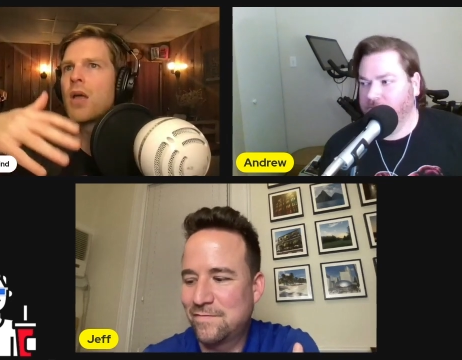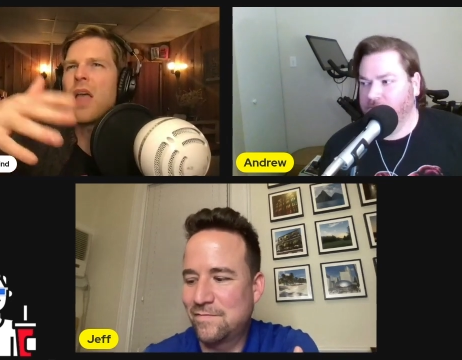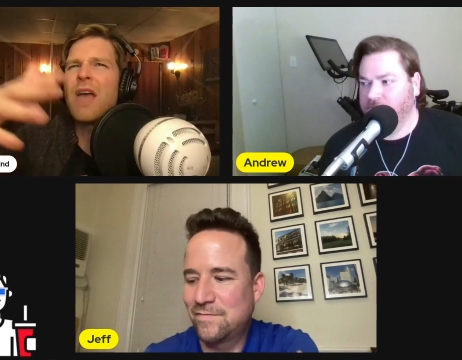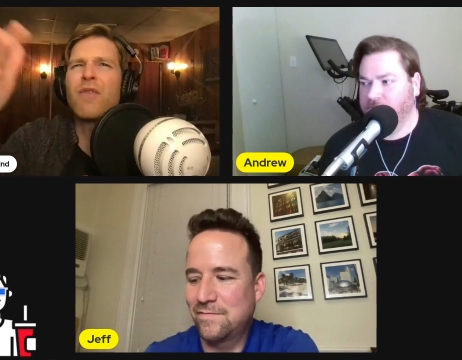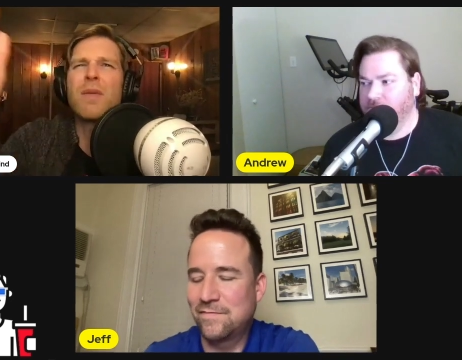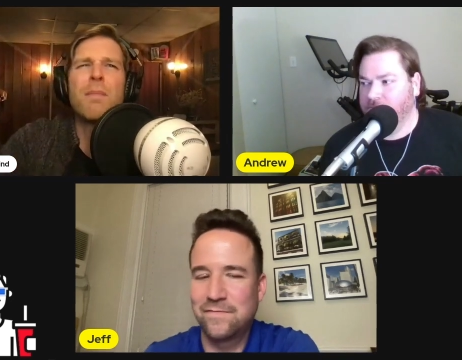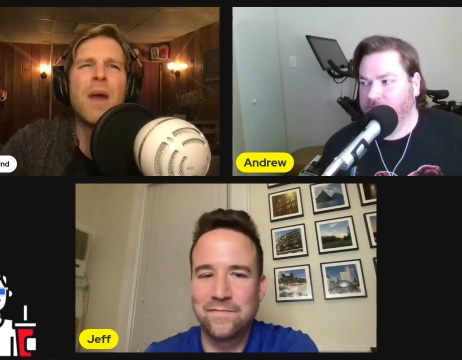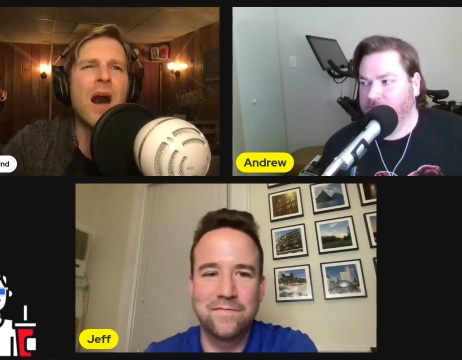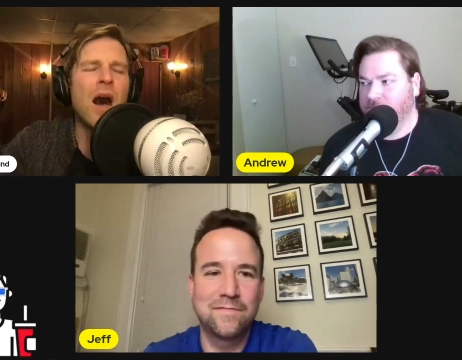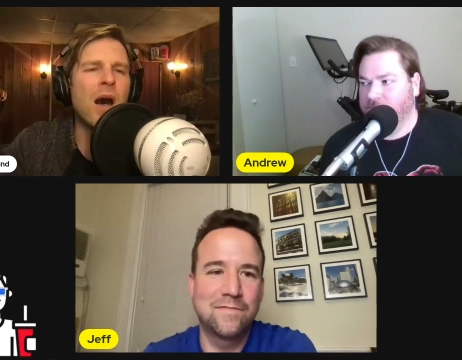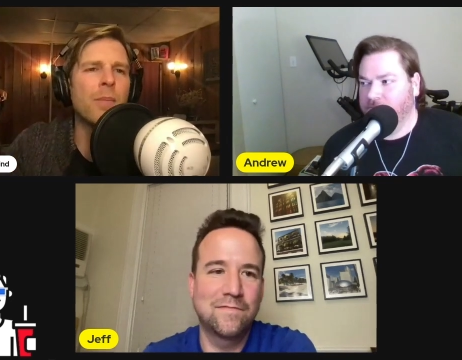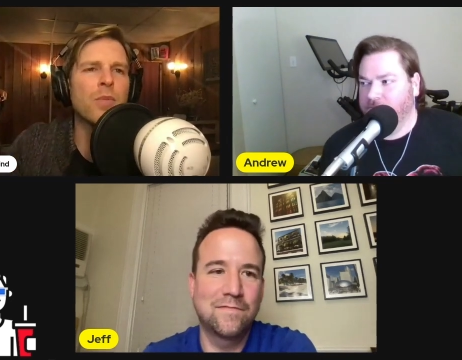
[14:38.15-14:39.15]
Speaker 1: every
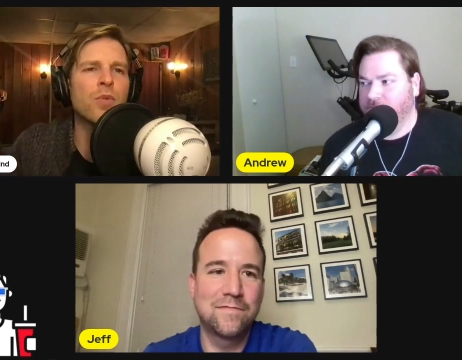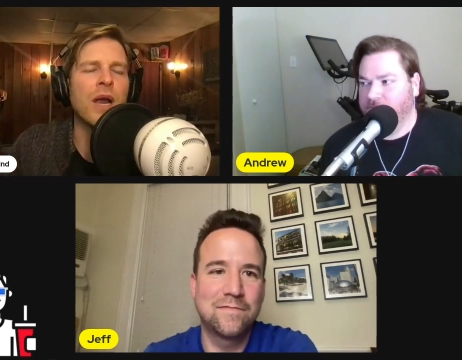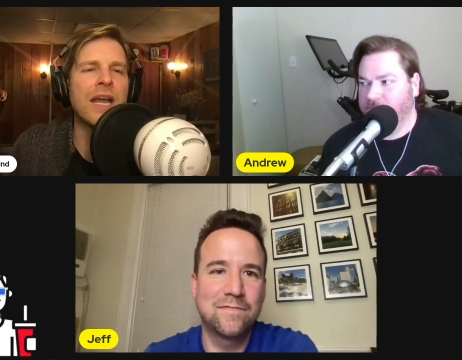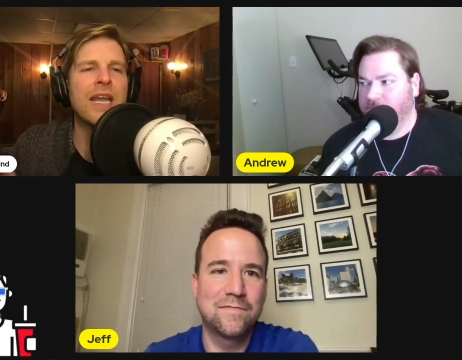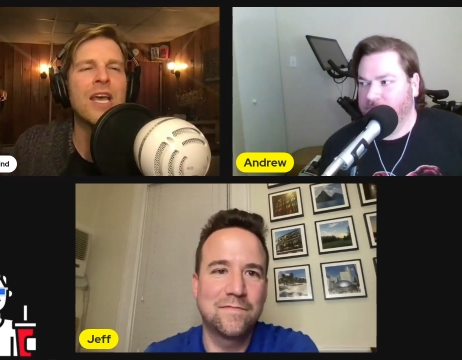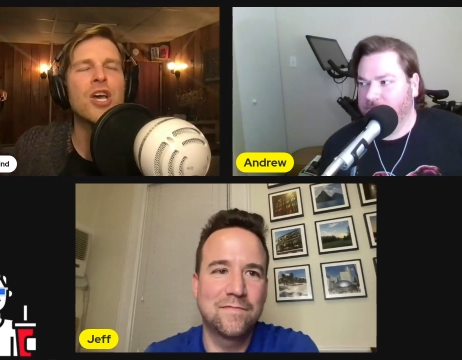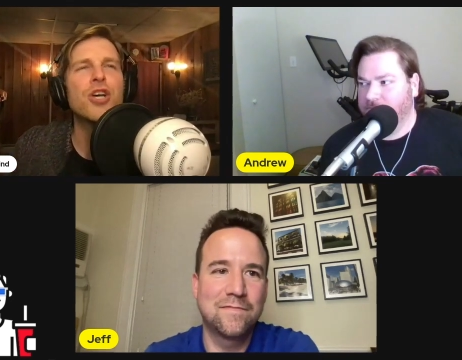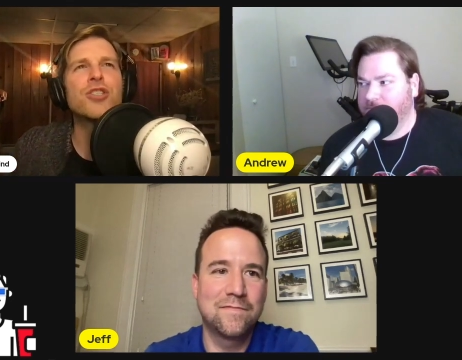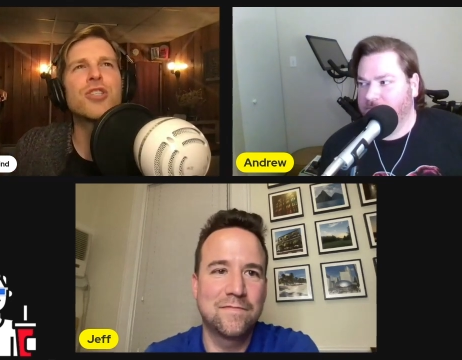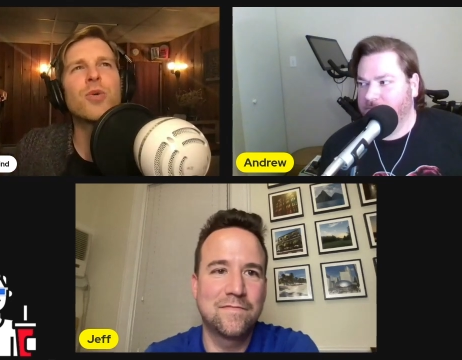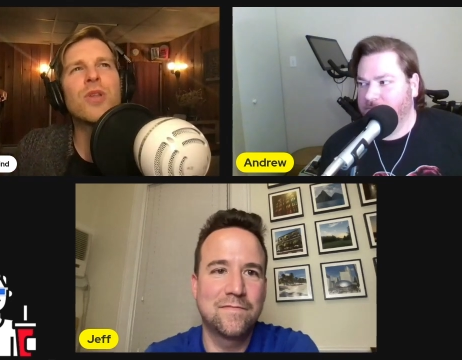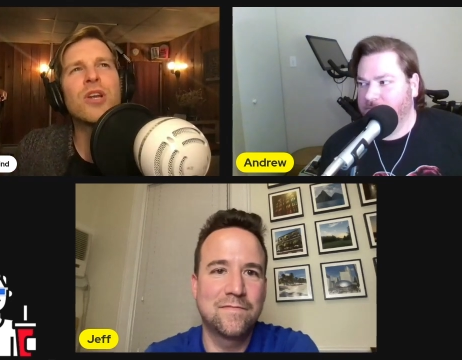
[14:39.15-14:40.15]
mom, right?
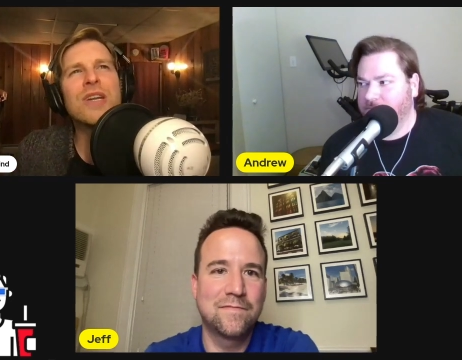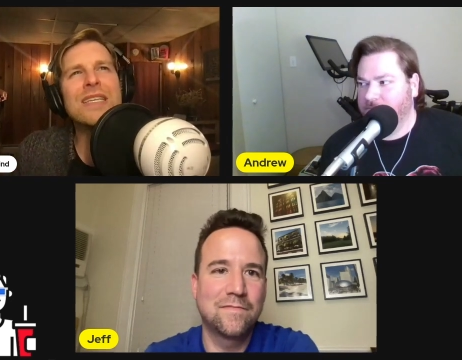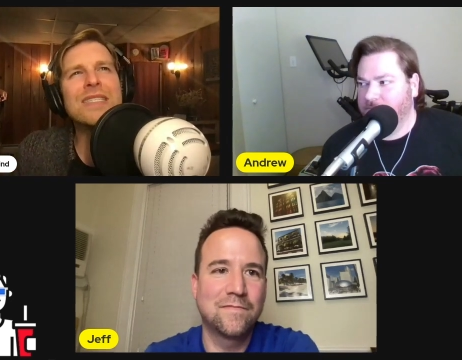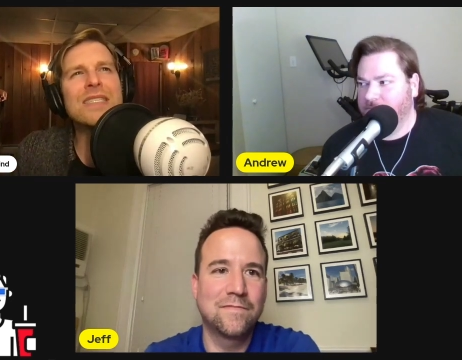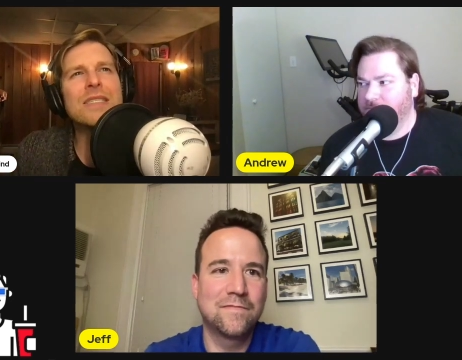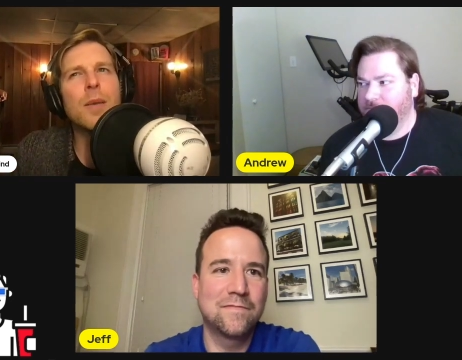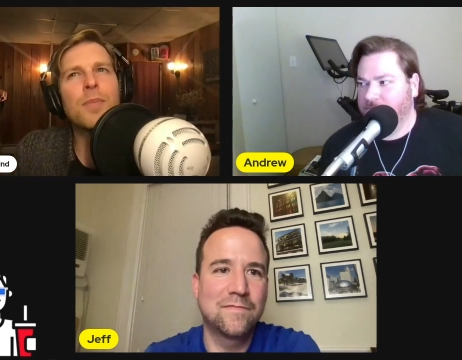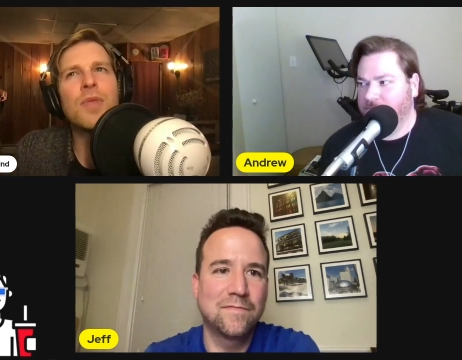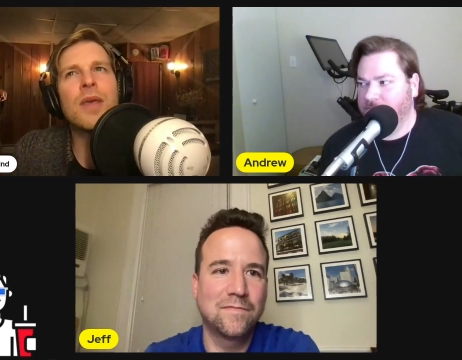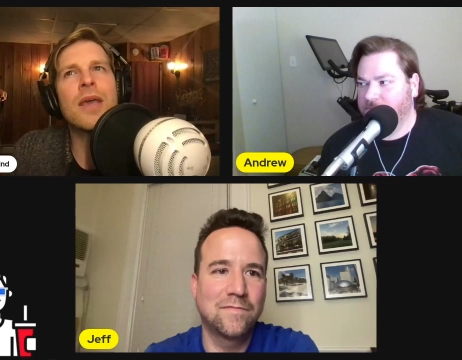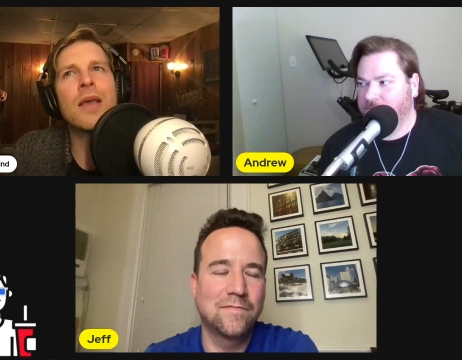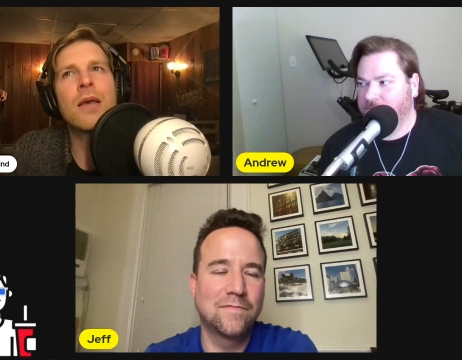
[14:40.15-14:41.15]
So there is
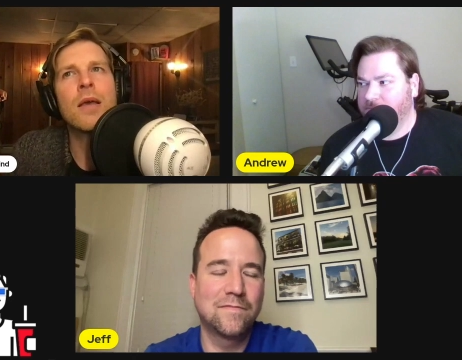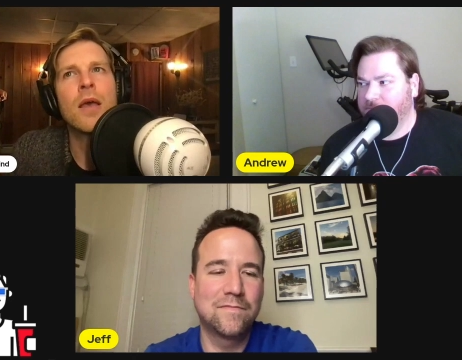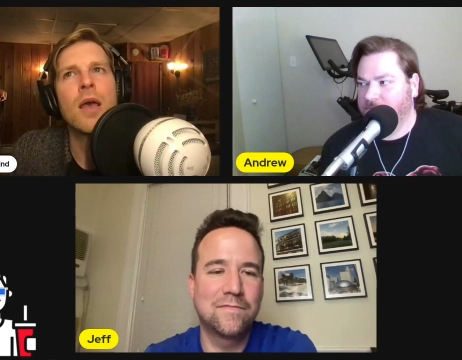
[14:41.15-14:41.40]
something